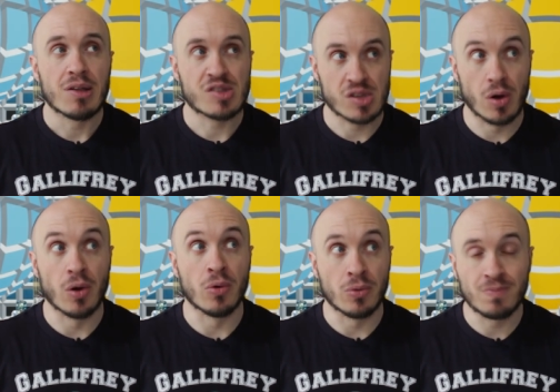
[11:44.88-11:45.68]

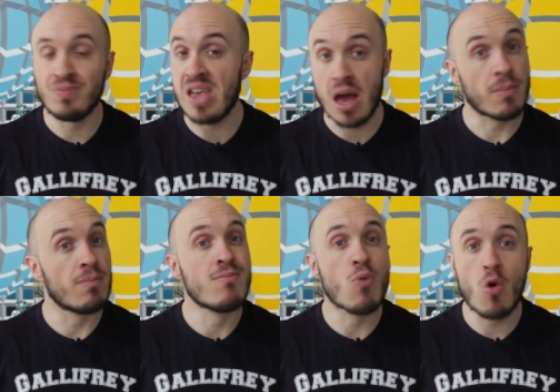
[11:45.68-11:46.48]
So, yeah,
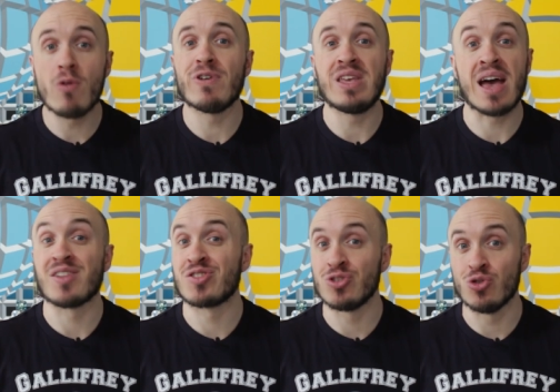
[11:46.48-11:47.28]
more for
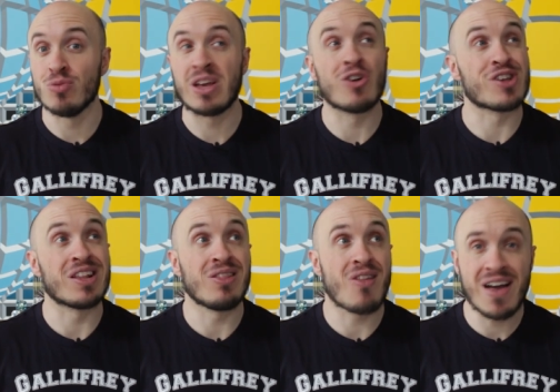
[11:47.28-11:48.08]
Yaz to do, because
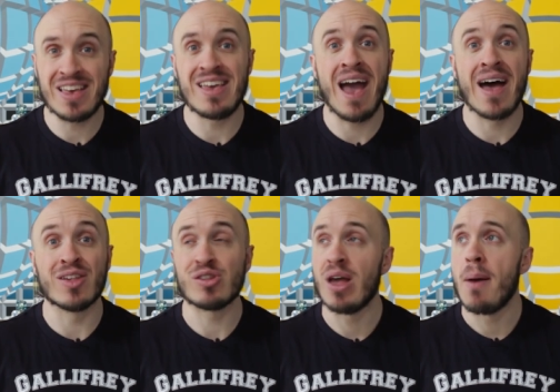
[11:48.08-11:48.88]
I like
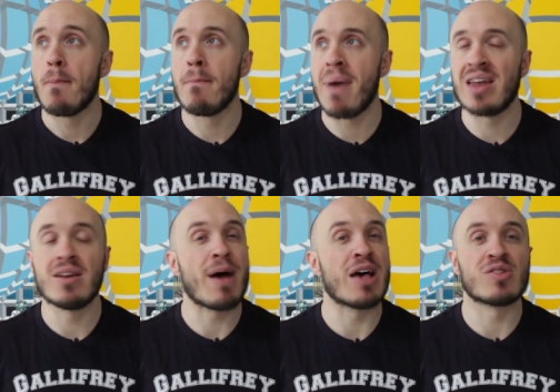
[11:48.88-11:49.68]
Yaz.
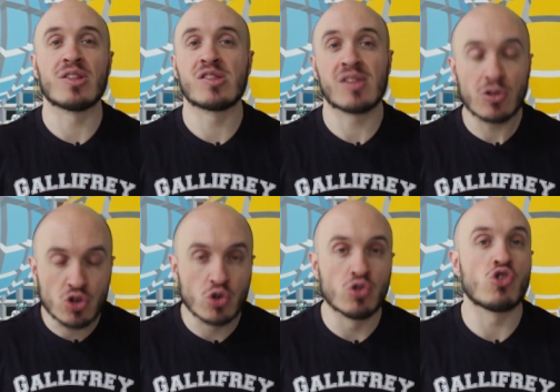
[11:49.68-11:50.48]
Mandip has done
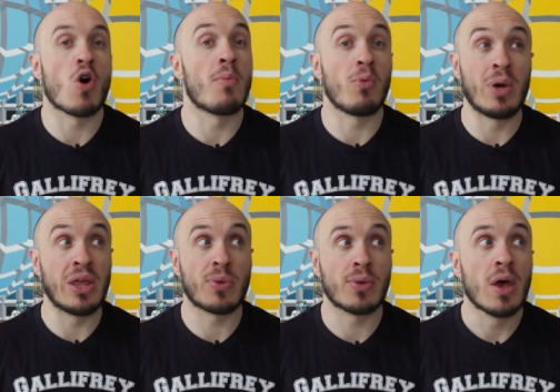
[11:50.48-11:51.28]
such a good job
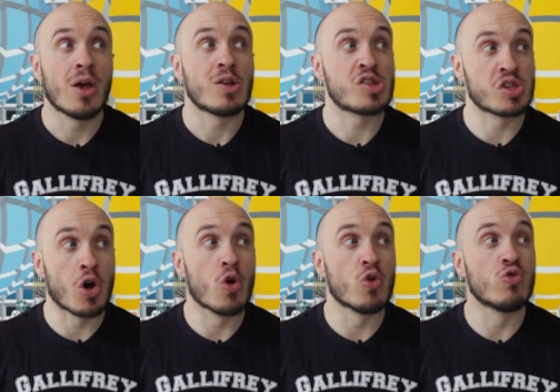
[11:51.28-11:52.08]
with
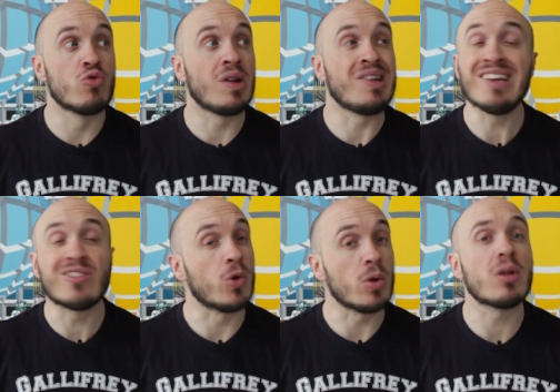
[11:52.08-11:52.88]
so
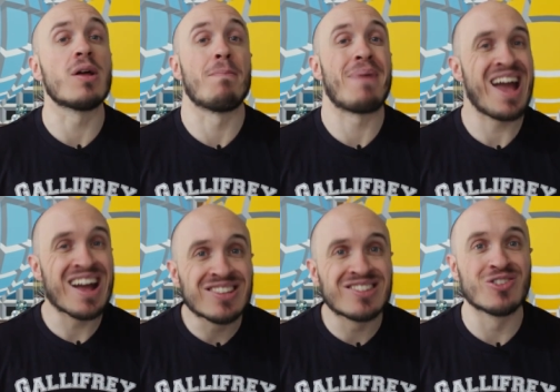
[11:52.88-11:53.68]
little
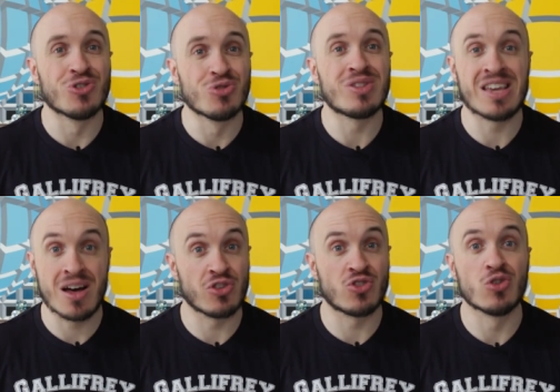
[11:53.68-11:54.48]
compared to the
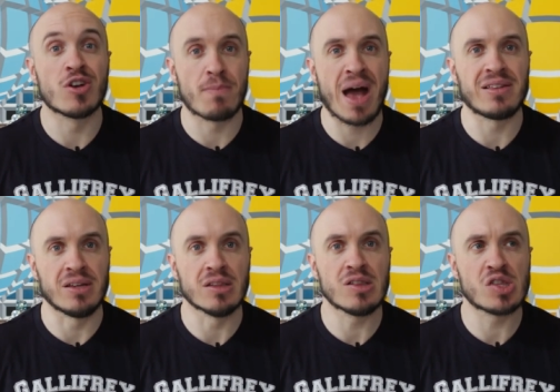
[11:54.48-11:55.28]
other two
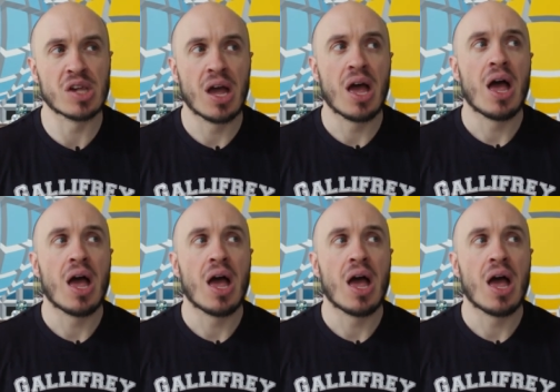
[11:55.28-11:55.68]
companions,